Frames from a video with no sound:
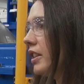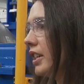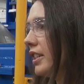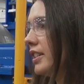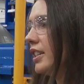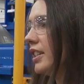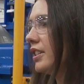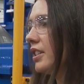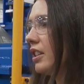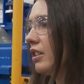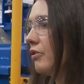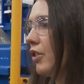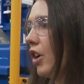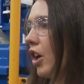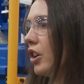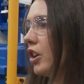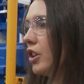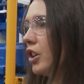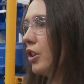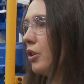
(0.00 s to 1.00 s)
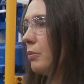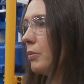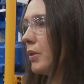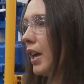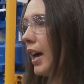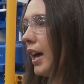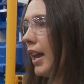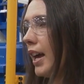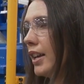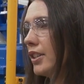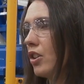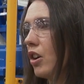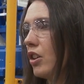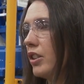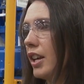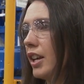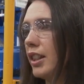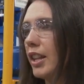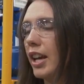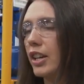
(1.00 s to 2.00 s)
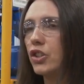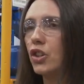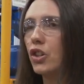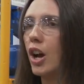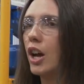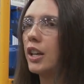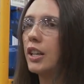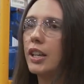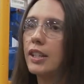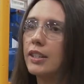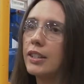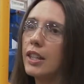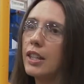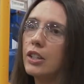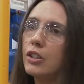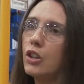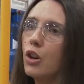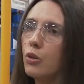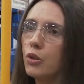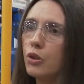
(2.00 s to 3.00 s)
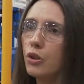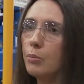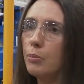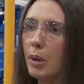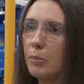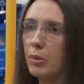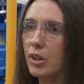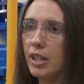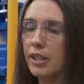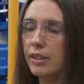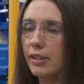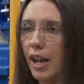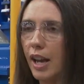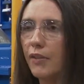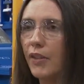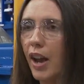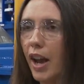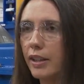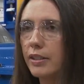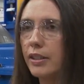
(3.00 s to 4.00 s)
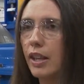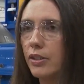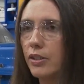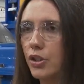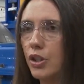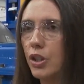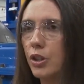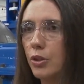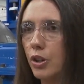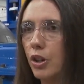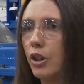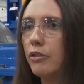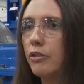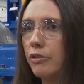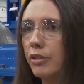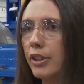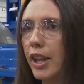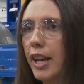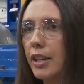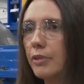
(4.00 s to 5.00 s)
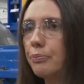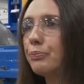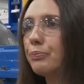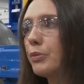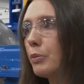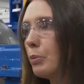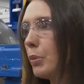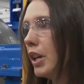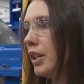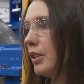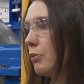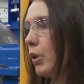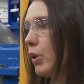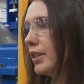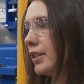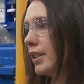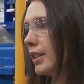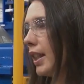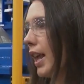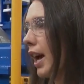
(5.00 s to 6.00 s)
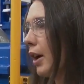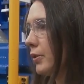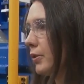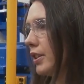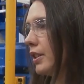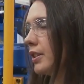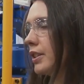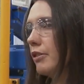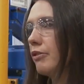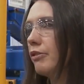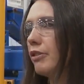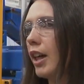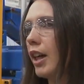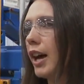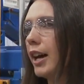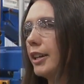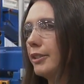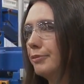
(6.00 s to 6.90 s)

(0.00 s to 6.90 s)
This is the volume that has all the electronics that no crew member needs to have access to during flight, but it what allows it to fly.